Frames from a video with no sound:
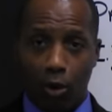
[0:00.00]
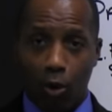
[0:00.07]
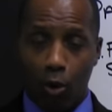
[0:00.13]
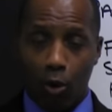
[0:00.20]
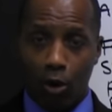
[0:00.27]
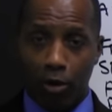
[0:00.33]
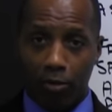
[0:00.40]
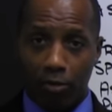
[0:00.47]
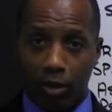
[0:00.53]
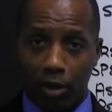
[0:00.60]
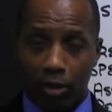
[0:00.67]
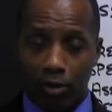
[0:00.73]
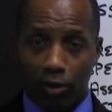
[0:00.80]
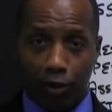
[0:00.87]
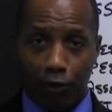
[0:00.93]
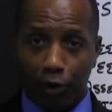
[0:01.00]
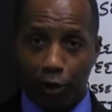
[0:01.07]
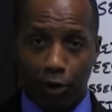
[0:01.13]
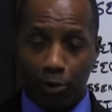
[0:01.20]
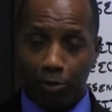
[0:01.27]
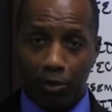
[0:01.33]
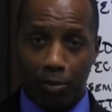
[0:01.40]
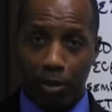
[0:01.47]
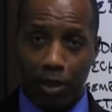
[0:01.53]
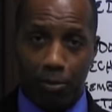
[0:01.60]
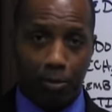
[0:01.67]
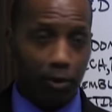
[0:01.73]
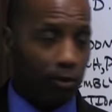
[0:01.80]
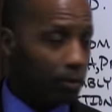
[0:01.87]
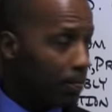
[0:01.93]
or different groups of
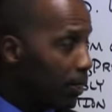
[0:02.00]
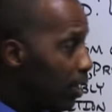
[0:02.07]
people.